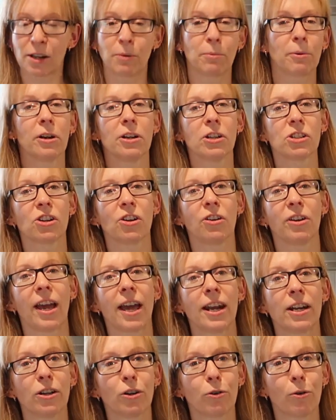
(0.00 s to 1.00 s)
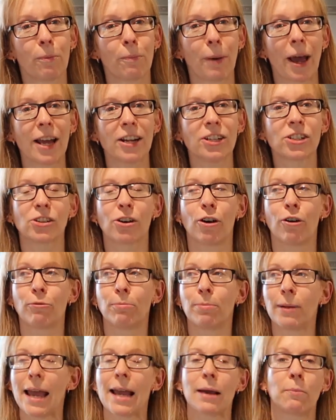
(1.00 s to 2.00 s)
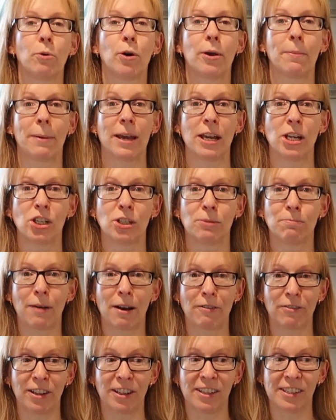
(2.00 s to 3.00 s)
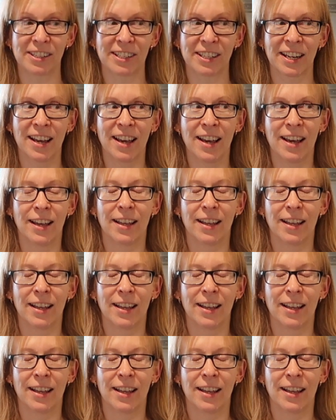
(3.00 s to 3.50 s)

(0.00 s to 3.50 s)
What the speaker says: So I'm going to show you how to do a batch of Blackboy peach muffins.